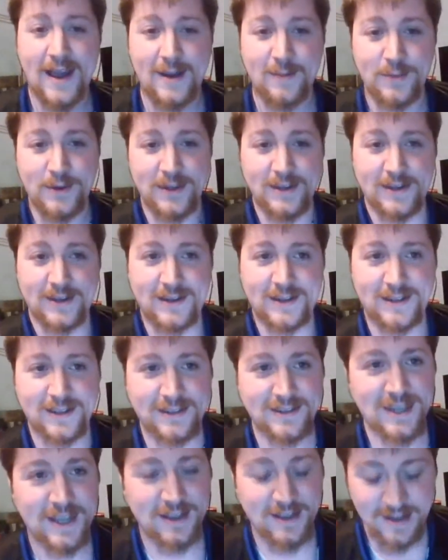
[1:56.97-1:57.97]
I'm gonna
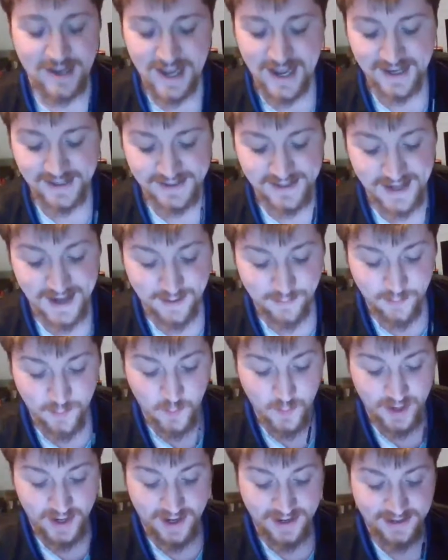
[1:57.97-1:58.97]
tell you guys that
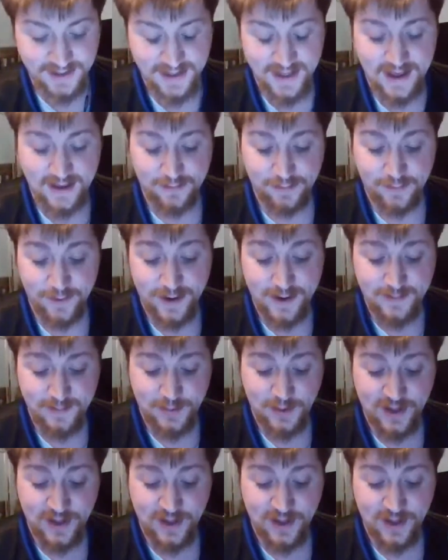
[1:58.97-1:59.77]
when we get to that fight.